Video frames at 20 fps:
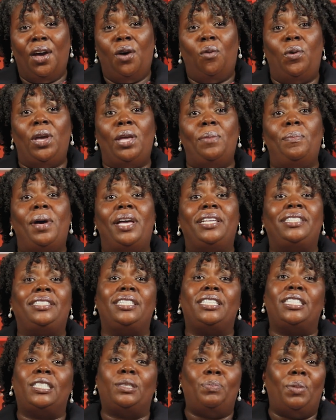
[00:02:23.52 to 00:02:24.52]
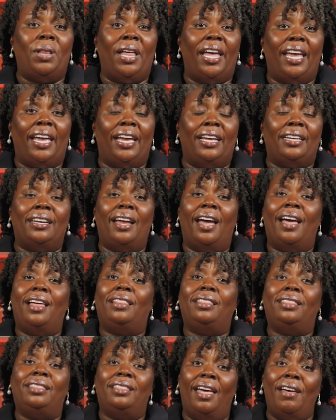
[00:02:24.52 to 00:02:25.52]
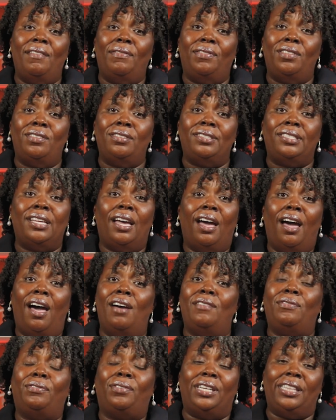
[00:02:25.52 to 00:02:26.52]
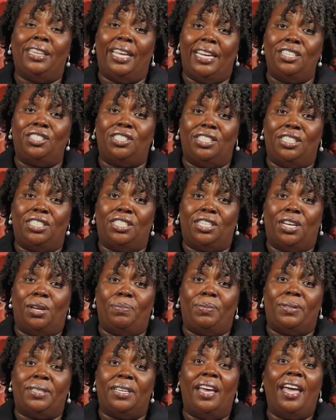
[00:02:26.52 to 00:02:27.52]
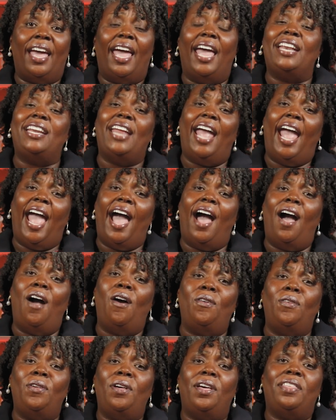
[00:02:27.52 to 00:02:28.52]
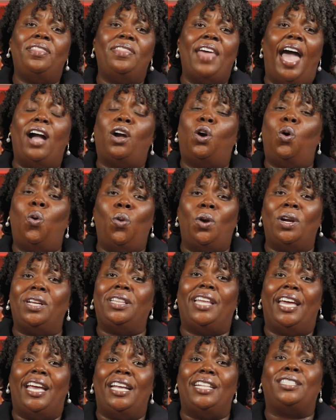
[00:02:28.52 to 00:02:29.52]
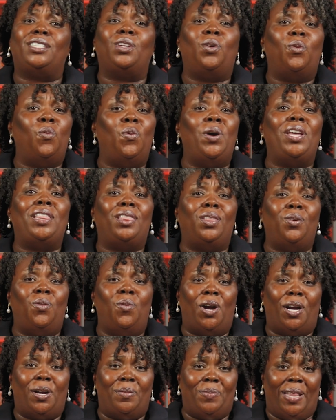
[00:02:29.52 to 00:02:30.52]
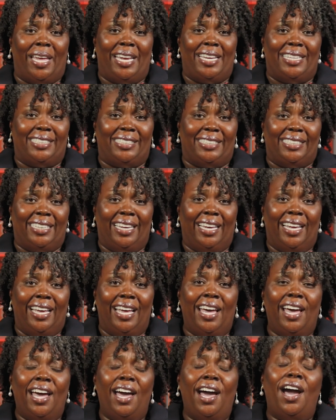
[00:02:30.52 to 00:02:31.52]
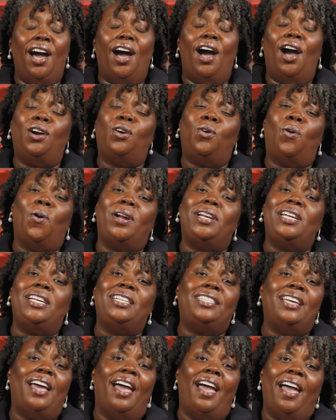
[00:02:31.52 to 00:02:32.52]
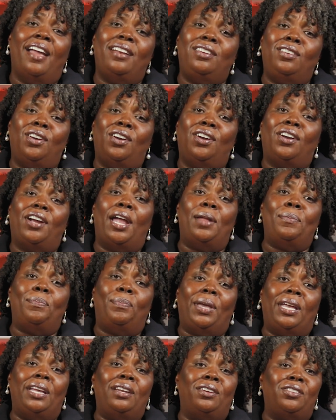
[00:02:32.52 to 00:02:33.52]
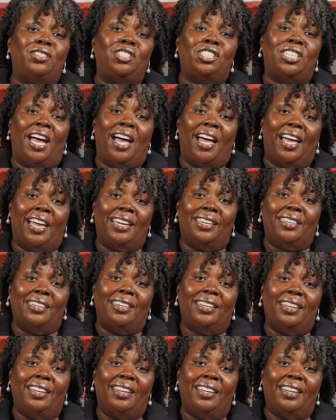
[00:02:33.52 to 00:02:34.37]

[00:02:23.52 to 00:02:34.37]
we must explain levels of relationships and how that correlates with the workplace. According to Edgar and Peter Schein,